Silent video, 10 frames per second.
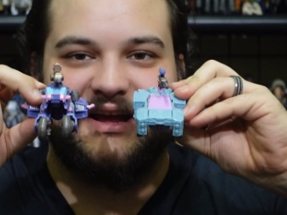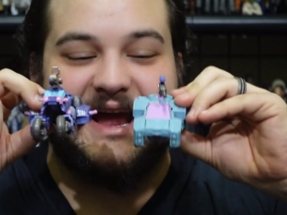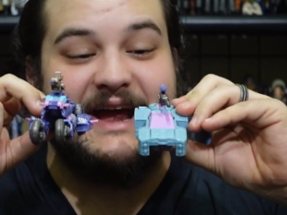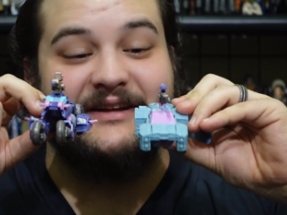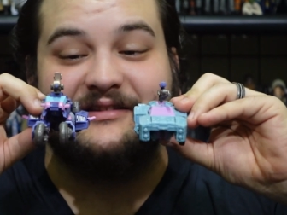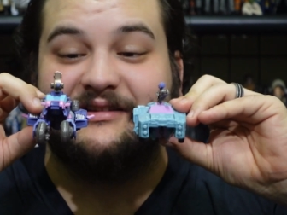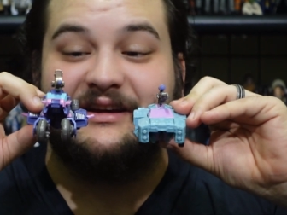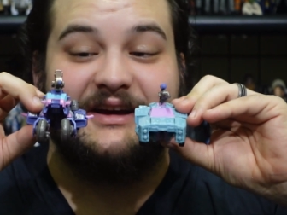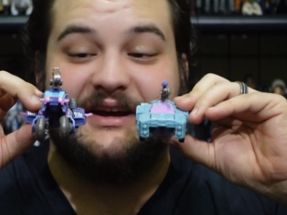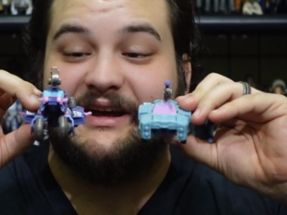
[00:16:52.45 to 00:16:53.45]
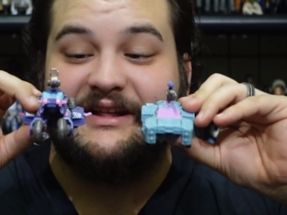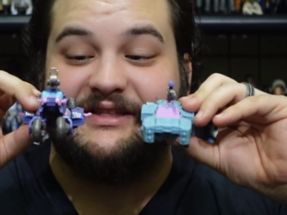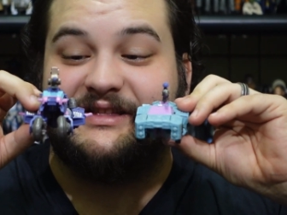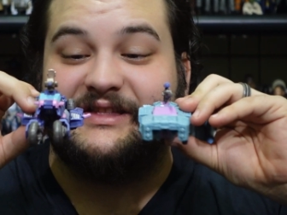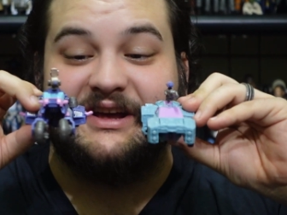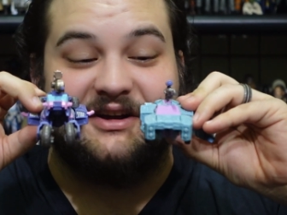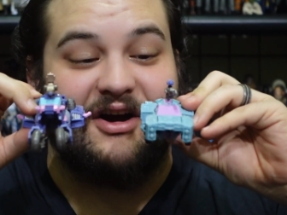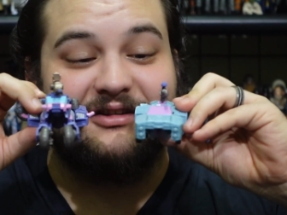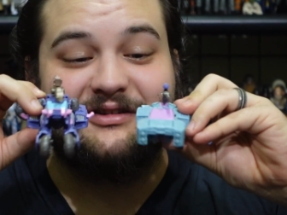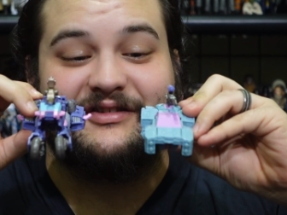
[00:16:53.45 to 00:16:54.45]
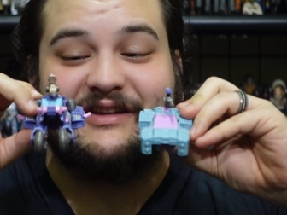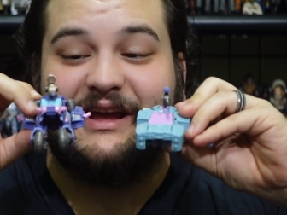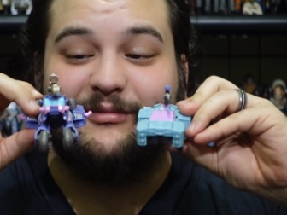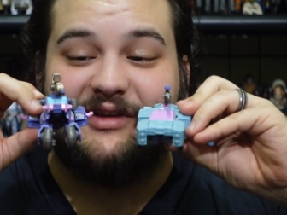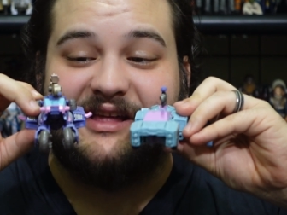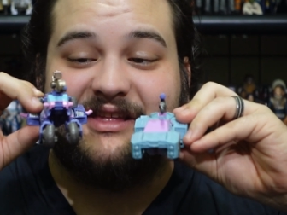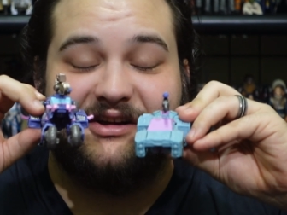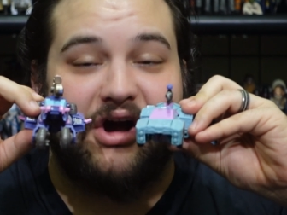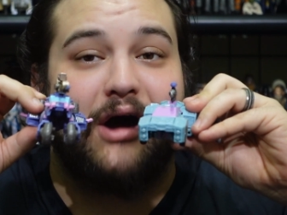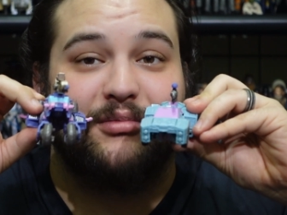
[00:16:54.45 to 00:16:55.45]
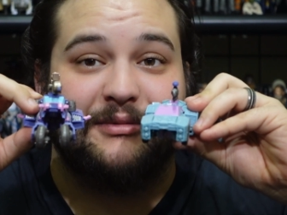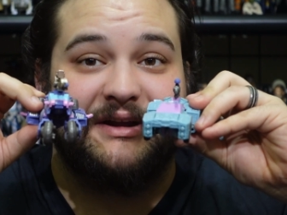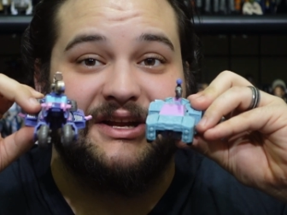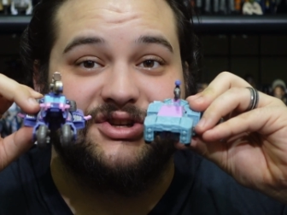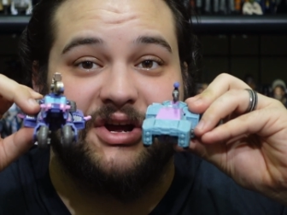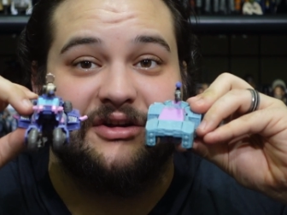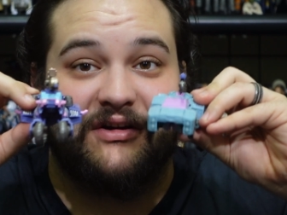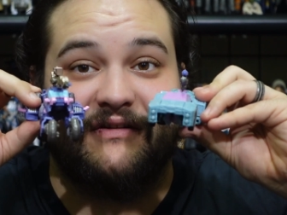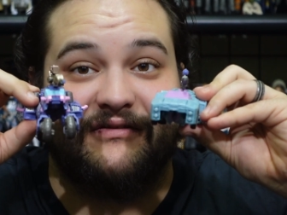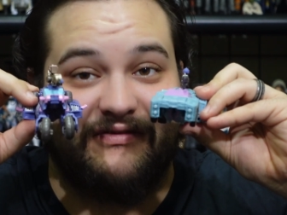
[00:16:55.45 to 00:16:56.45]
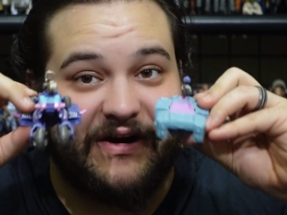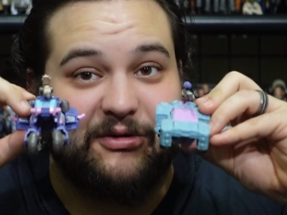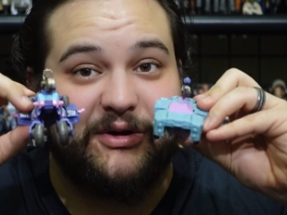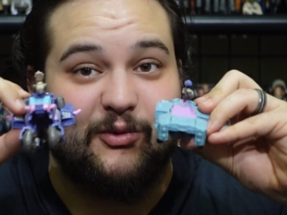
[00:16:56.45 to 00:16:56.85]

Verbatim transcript: And the color schemes, I think, complement each other very